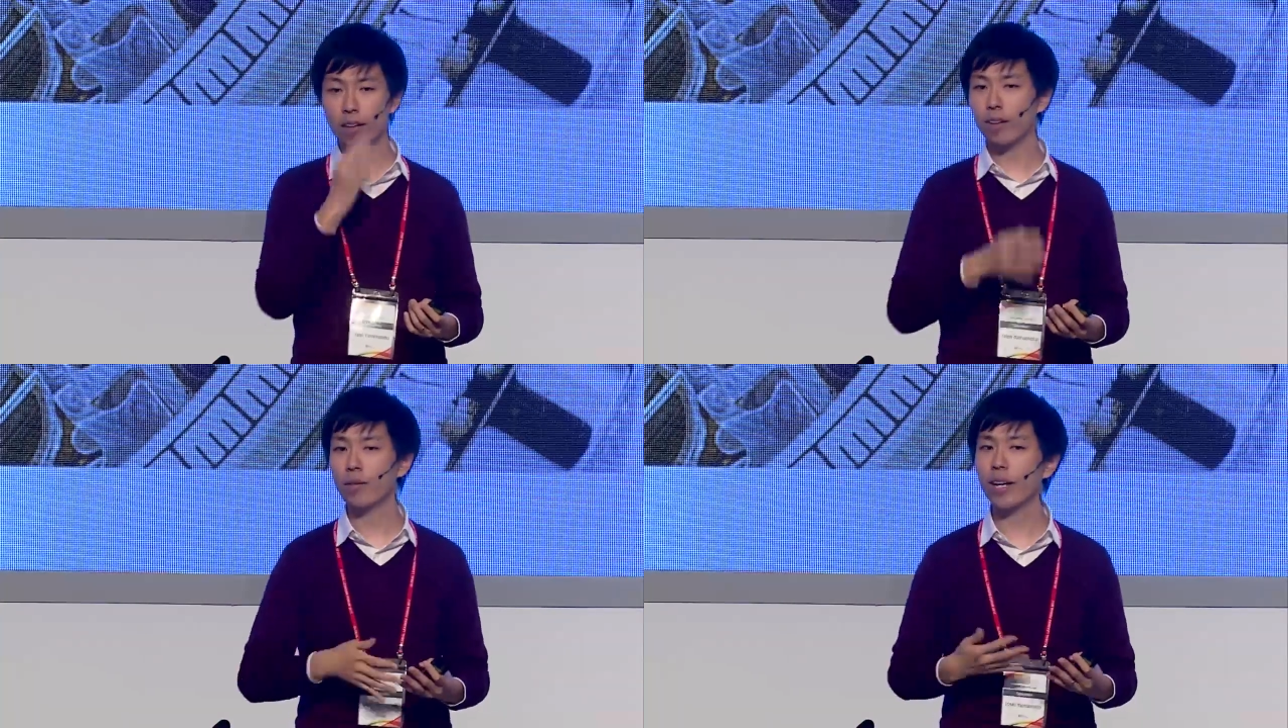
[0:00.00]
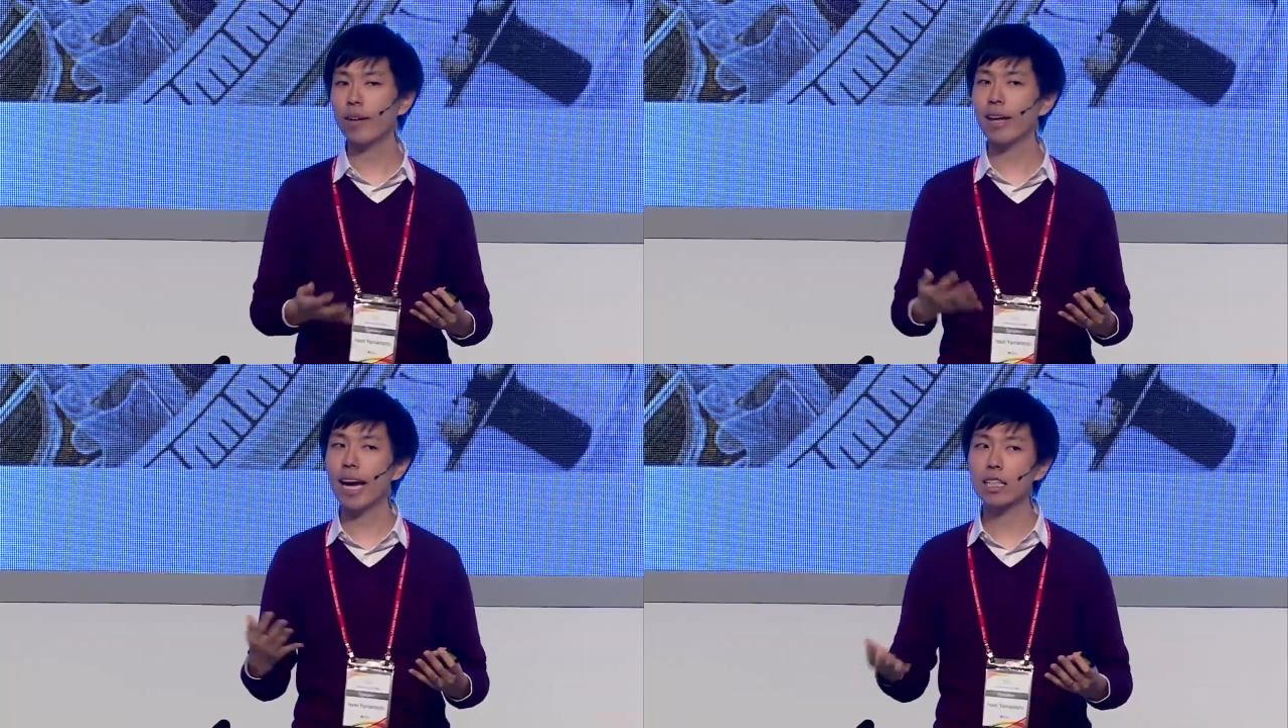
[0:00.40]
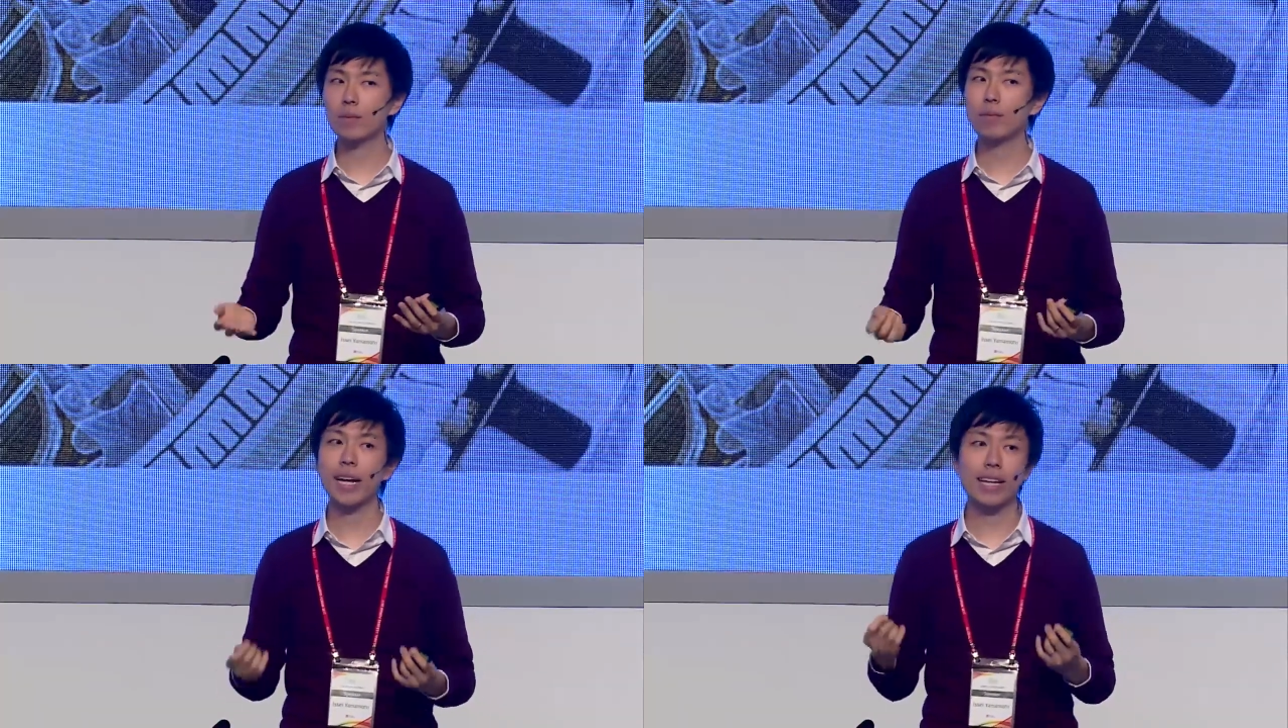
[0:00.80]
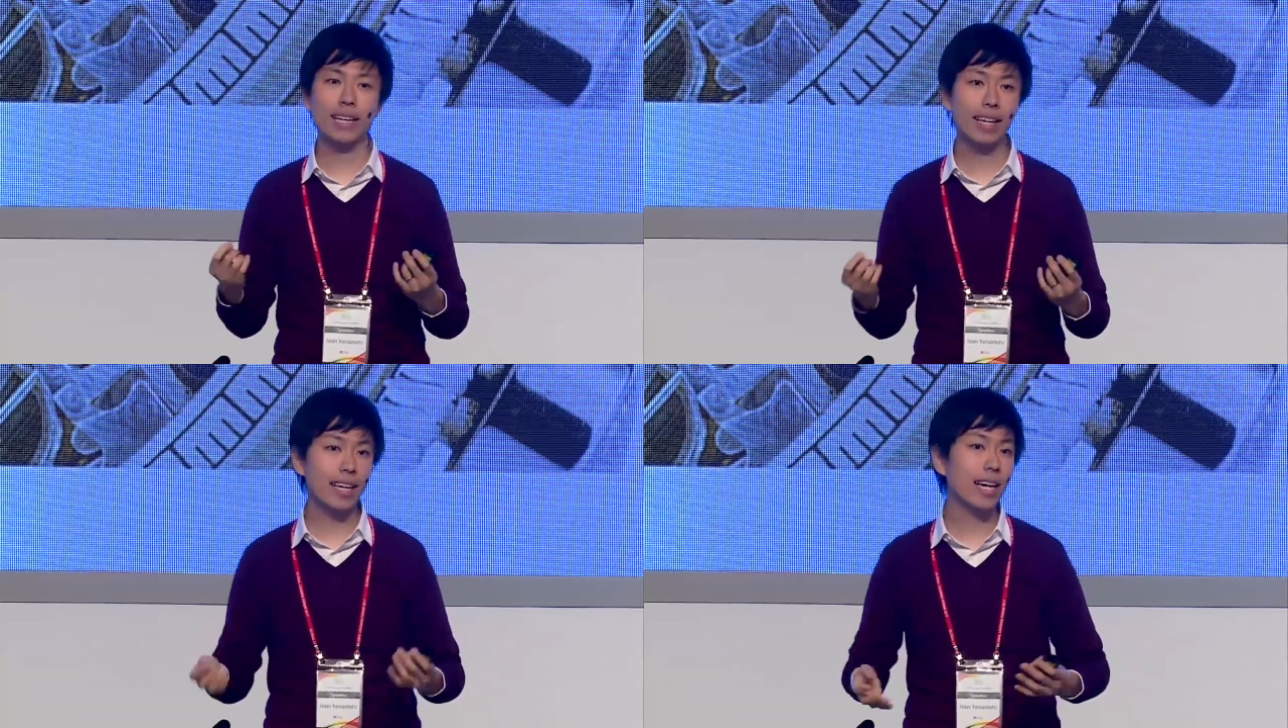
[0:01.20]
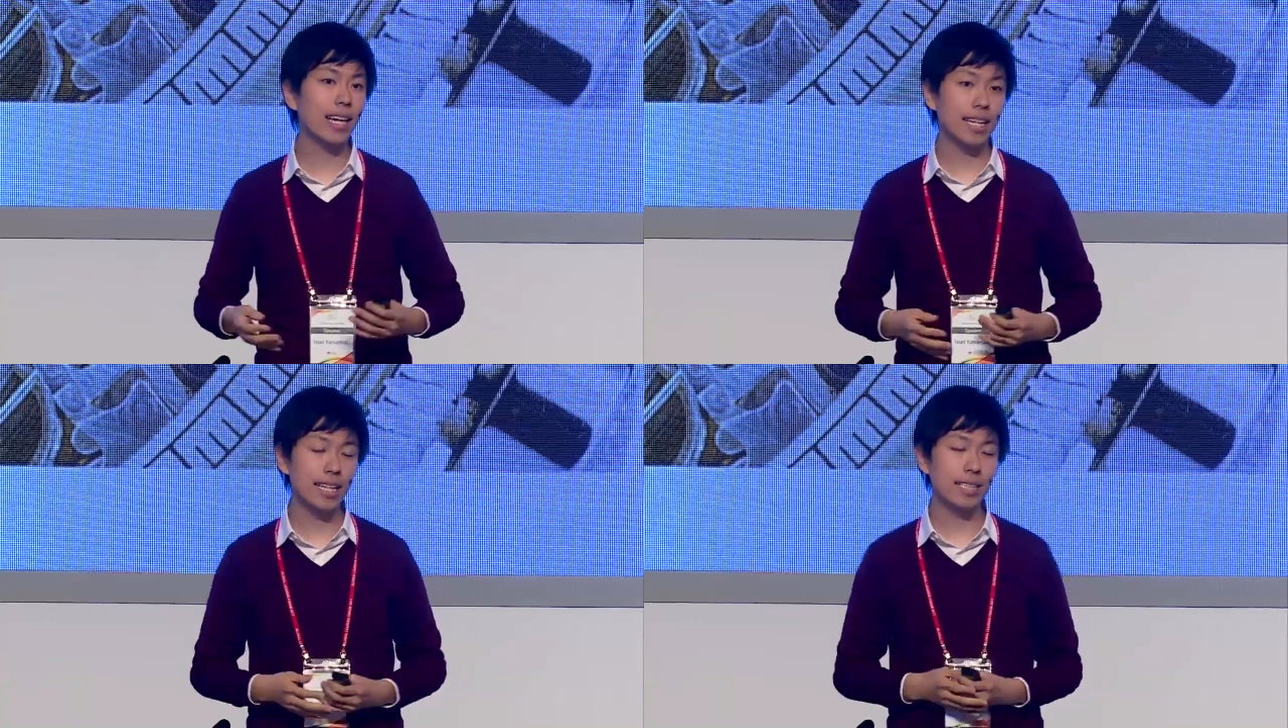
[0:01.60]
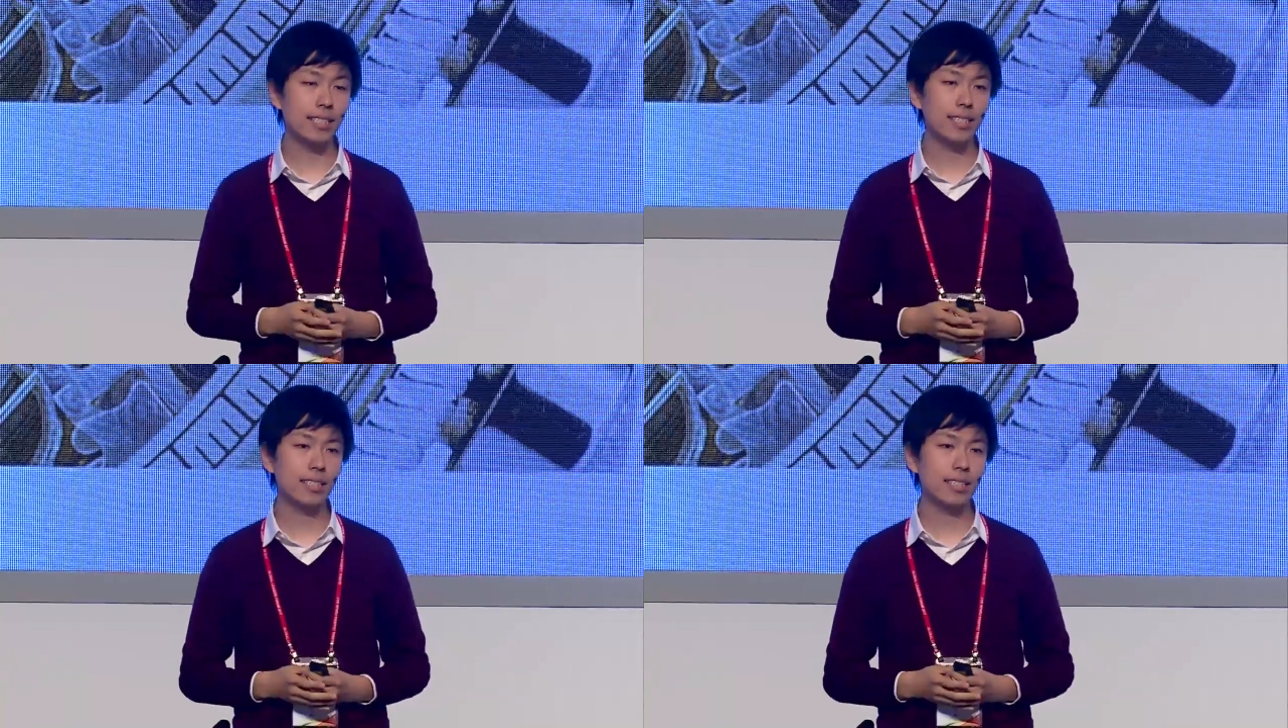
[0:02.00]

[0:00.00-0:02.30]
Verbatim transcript: clearly explain here is